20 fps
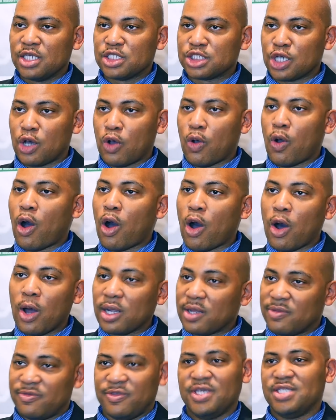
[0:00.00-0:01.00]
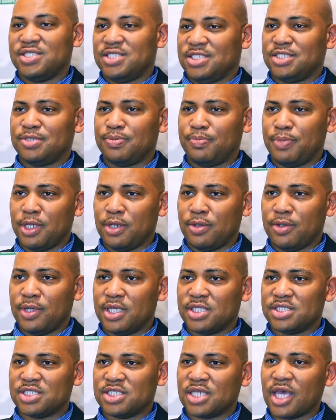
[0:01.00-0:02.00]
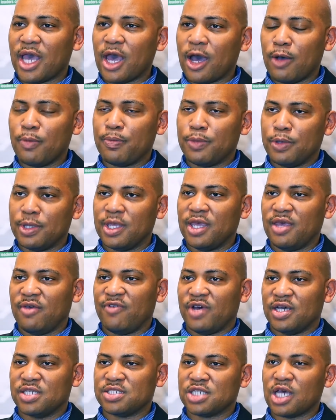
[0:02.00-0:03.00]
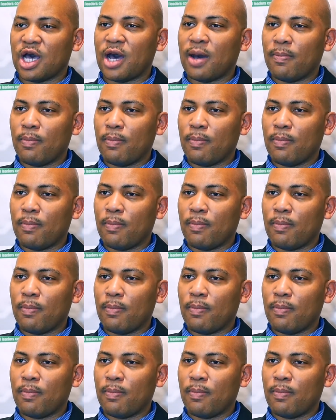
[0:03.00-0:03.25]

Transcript: So all of these experiences help give us a